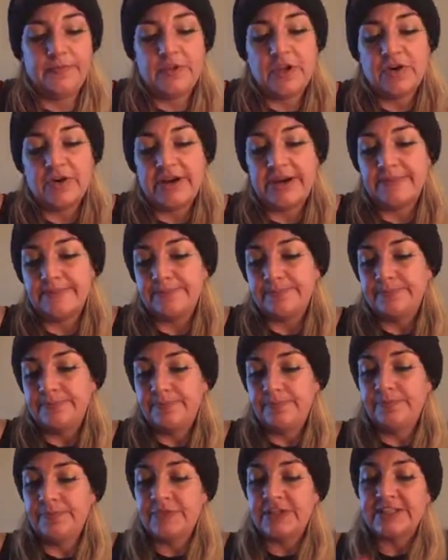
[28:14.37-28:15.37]
Alright,
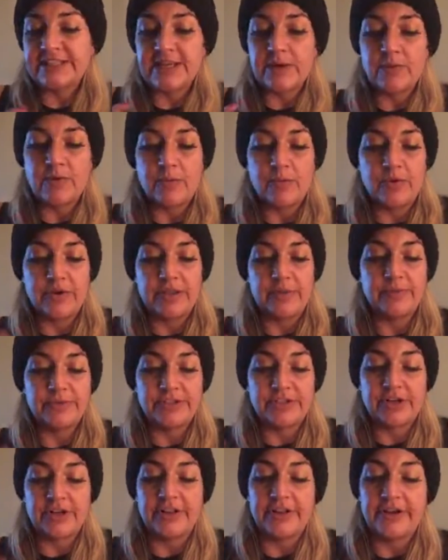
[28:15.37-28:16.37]
let's get one more and then we'll
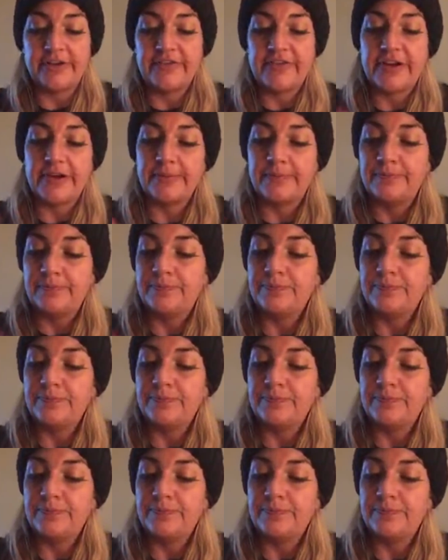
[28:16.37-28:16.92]
start clarifying.